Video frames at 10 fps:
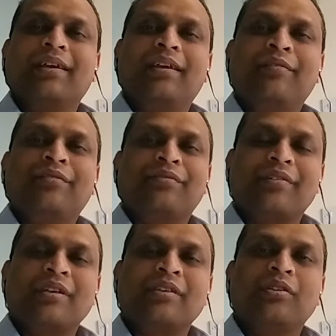If
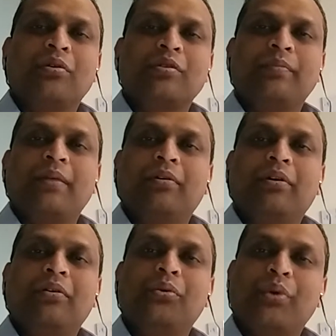those people
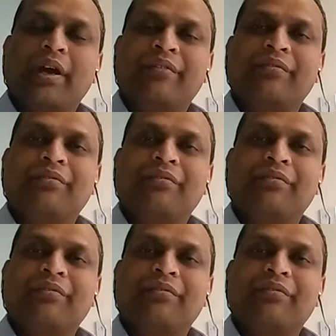who have